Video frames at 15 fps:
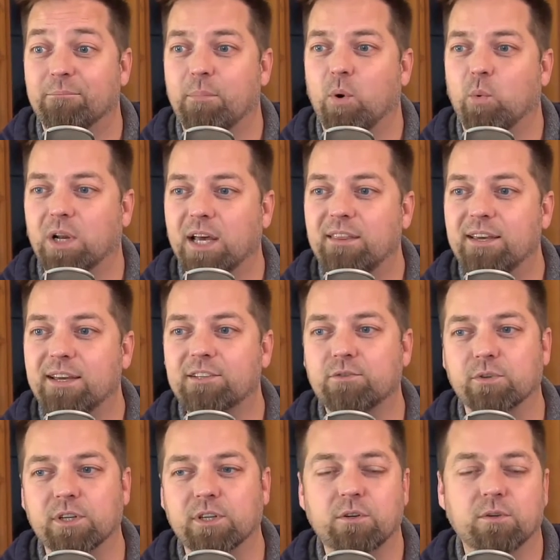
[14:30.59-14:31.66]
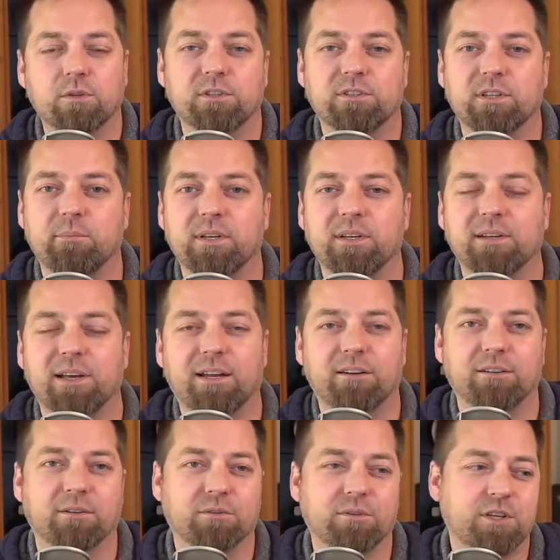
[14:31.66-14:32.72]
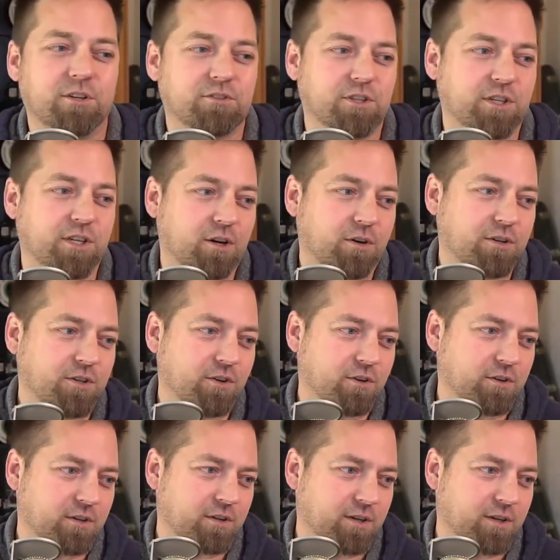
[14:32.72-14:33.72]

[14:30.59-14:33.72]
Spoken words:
What I think is really cool is, I mean, I don't know, years ago, and you're